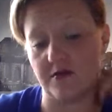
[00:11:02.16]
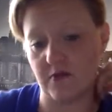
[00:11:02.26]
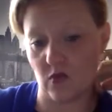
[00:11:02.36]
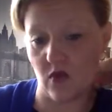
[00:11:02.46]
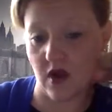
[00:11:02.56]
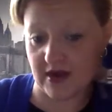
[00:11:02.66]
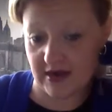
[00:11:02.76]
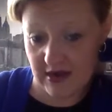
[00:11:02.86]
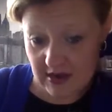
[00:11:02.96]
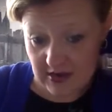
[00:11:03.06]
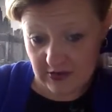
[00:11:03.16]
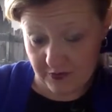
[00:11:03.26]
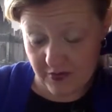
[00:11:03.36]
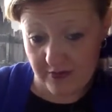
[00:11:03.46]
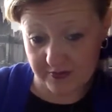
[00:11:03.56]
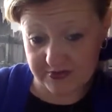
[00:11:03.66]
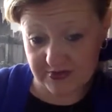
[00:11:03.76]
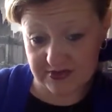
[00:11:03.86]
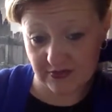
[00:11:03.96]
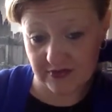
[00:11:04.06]
Why your problems are
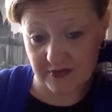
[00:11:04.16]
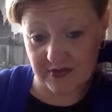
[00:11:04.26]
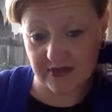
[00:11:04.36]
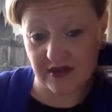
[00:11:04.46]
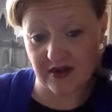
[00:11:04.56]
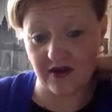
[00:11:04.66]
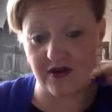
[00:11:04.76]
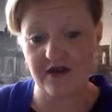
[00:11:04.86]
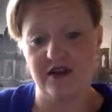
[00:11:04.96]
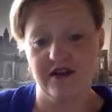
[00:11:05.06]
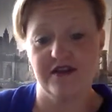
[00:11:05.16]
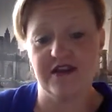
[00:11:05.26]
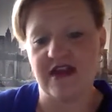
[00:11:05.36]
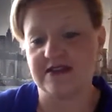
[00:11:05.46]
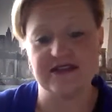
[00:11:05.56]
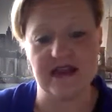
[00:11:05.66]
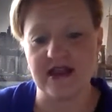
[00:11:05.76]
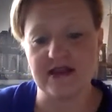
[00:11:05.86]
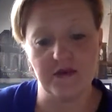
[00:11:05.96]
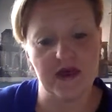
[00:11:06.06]
still going to be there the next day
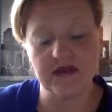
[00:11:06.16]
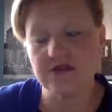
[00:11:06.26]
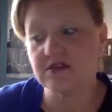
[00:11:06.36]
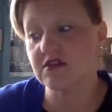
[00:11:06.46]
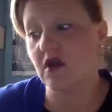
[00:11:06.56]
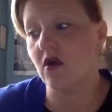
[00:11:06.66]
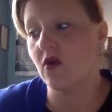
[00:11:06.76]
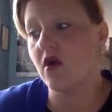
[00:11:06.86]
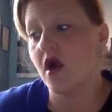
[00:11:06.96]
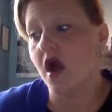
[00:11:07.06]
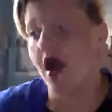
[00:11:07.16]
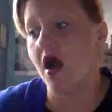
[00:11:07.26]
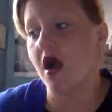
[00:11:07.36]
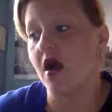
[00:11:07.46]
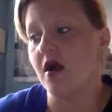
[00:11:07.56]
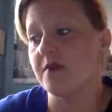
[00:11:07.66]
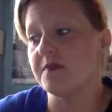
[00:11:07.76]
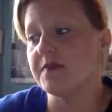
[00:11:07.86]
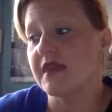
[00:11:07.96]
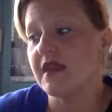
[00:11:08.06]
anyway. So
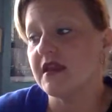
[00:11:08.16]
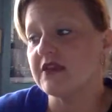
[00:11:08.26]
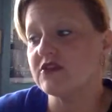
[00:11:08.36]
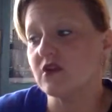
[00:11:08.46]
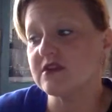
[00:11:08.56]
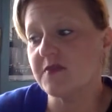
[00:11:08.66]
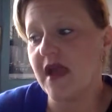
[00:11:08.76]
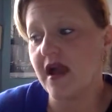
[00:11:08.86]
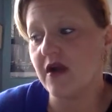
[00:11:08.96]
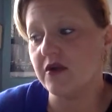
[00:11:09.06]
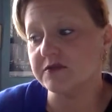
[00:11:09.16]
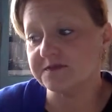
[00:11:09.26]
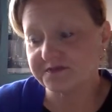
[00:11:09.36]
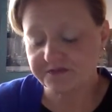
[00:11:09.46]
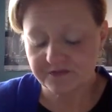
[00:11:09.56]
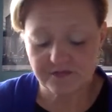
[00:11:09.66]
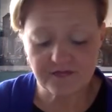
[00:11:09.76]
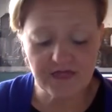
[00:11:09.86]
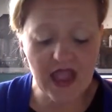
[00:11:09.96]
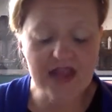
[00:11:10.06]
he talks about
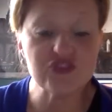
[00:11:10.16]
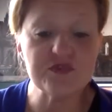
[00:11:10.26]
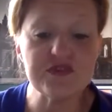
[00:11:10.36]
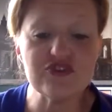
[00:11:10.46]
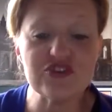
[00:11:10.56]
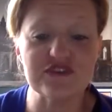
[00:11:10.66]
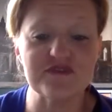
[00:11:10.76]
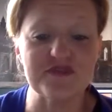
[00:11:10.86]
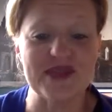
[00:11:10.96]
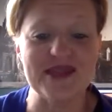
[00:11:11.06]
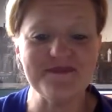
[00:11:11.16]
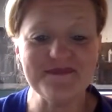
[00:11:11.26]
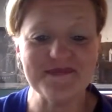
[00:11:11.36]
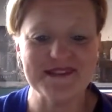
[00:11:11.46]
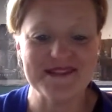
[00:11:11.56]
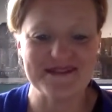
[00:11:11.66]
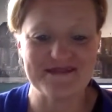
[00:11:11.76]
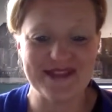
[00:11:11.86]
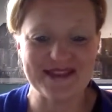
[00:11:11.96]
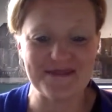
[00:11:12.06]
attribution of blame,
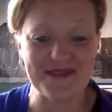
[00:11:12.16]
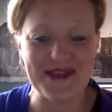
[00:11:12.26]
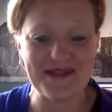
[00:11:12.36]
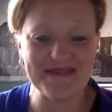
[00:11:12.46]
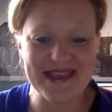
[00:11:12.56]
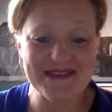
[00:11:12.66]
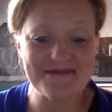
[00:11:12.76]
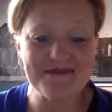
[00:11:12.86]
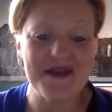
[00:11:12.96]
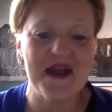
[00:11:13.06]
playing the blame game.